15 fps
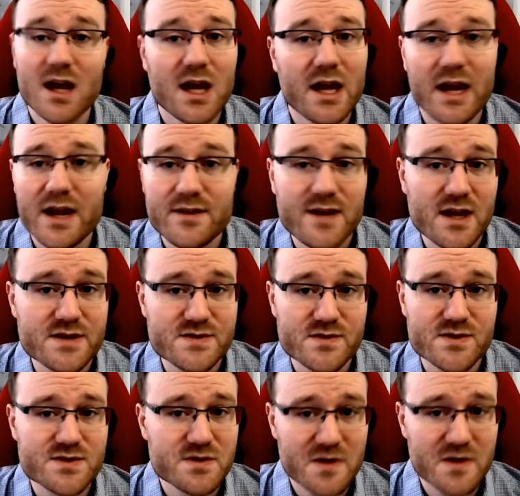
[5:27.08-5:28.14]
And the answer
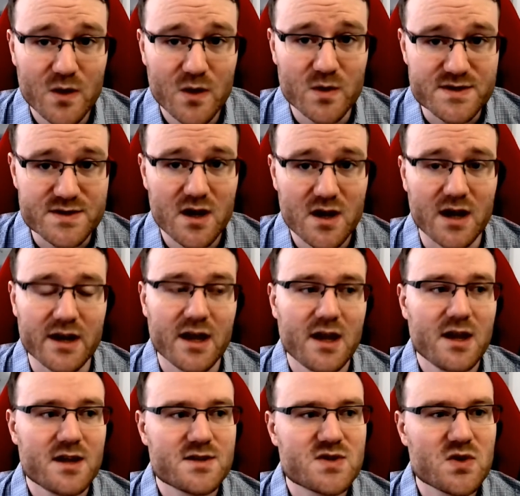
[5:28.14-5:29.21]
is no, it's not.
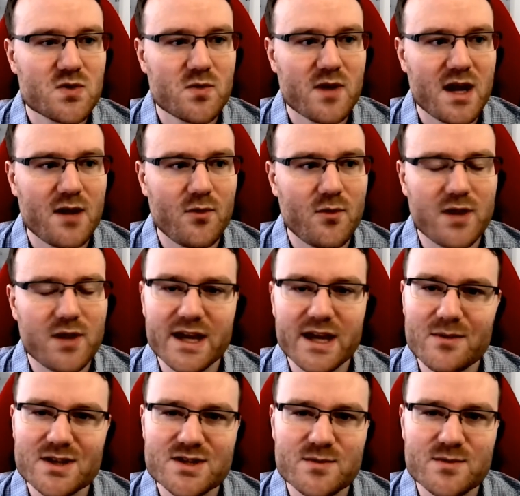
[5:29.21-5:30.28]
So like I
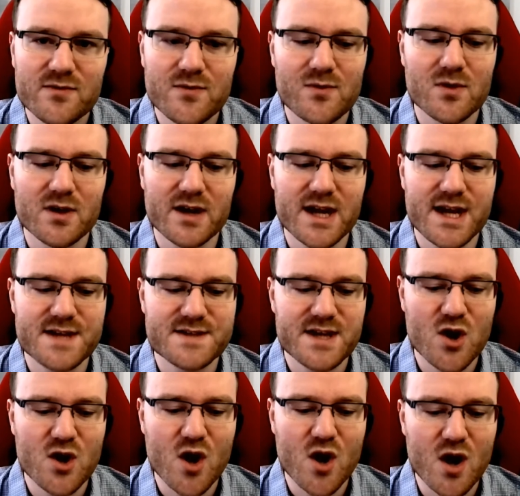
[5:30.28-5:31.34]
mentioned before, it's a
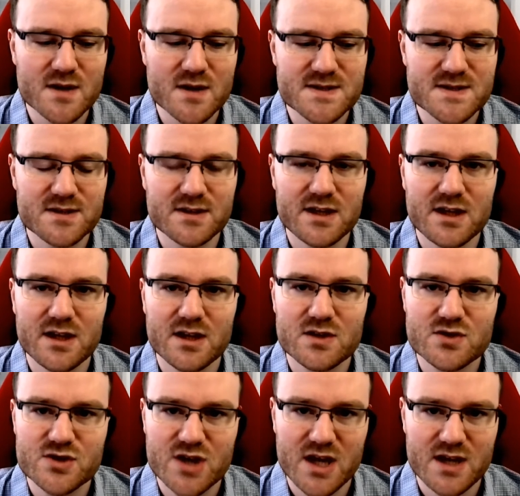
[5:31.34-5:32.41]
constantly
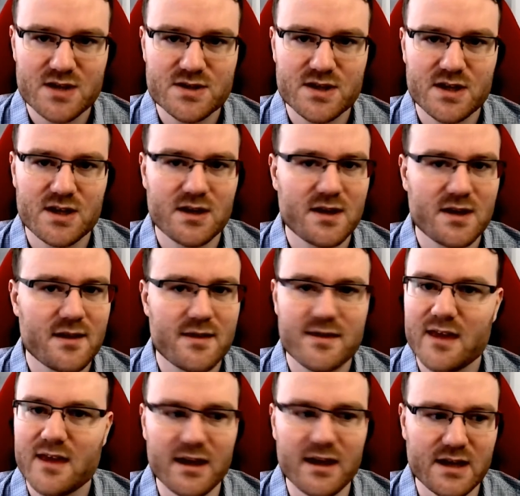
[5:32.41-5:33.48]
changing
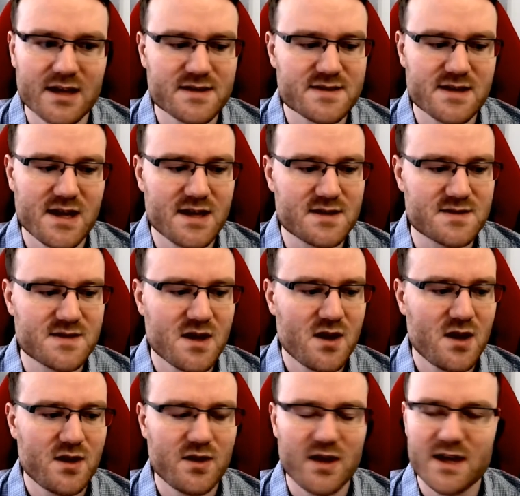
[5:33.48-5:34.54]
thing. It's
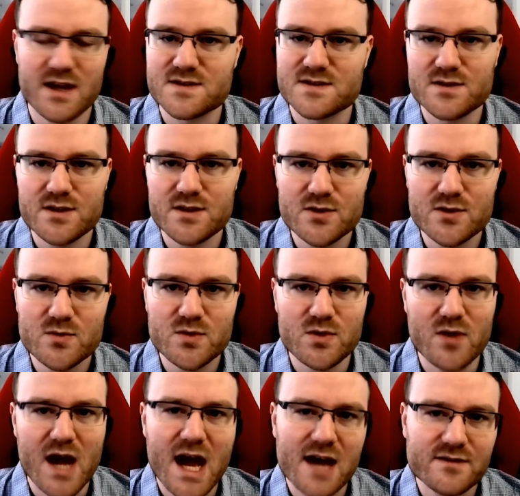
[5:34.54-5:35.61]
new. You
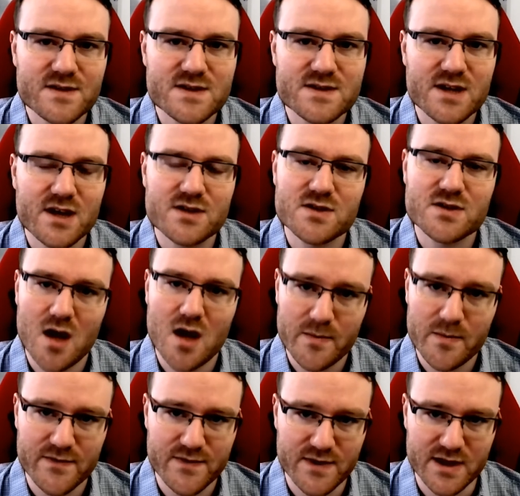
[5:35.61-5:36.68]
have to stay on top
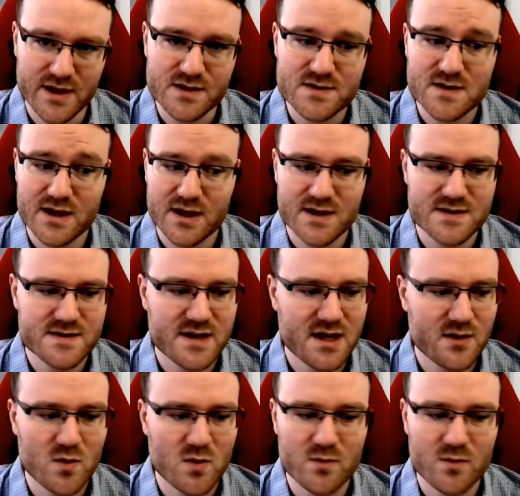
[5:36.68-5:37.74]
of things. Like I said,
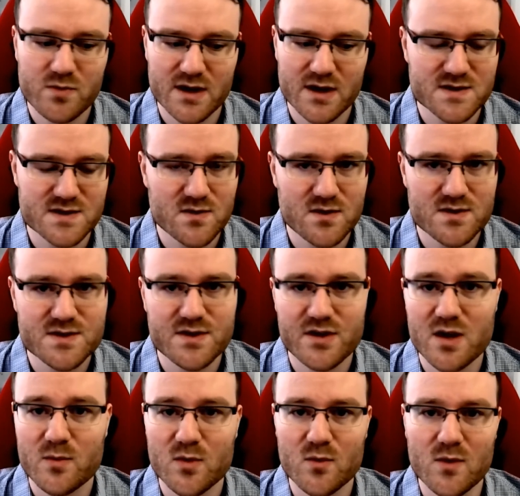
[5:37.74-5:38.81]
one product stores are
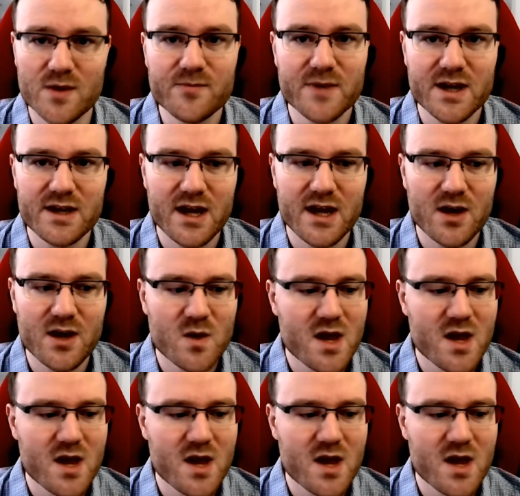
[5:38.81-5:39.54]
number one right now.